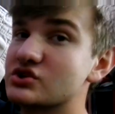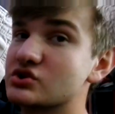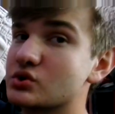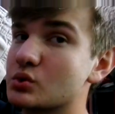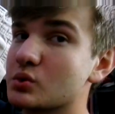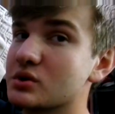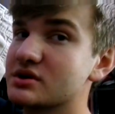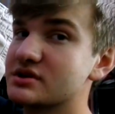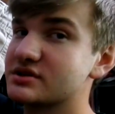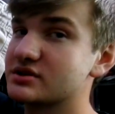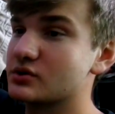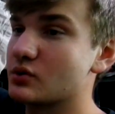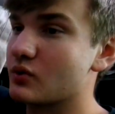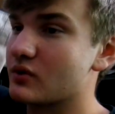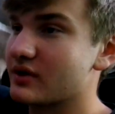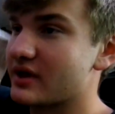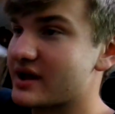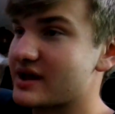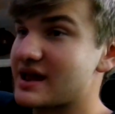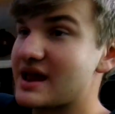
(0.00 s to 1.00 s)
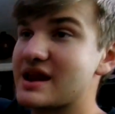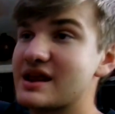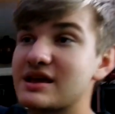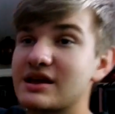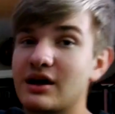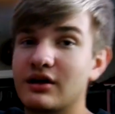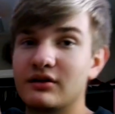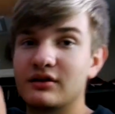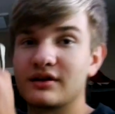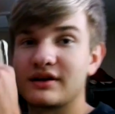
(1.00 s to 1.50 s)
shorts or like any
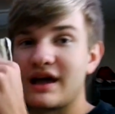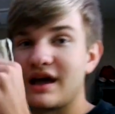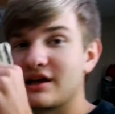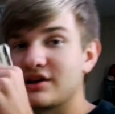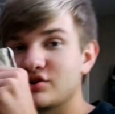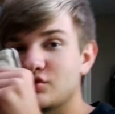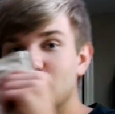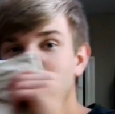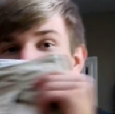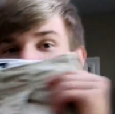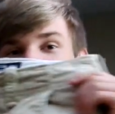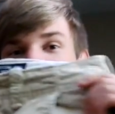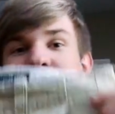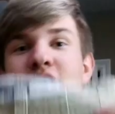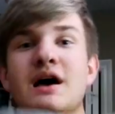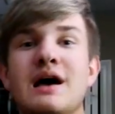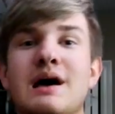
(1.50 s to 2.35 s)
color khaki shorts.